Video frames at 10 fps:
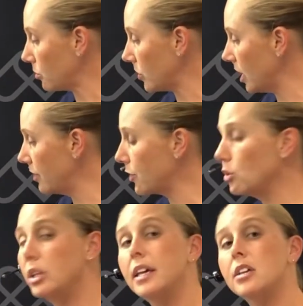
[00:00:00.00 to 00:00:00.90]
If your
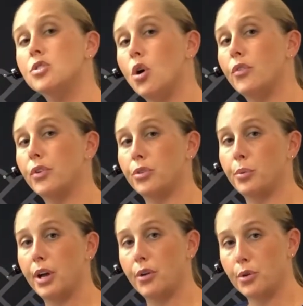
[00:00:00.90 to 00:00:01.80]
leak is over
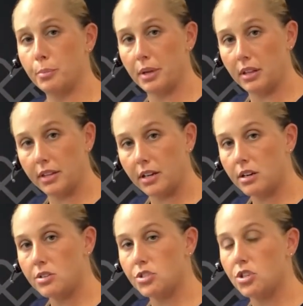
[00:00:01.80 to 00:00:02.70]
300
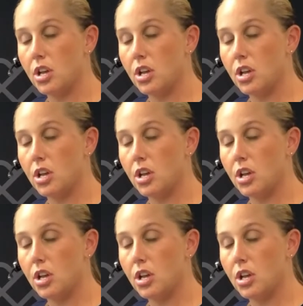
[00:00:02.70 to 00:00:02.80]
milliliters,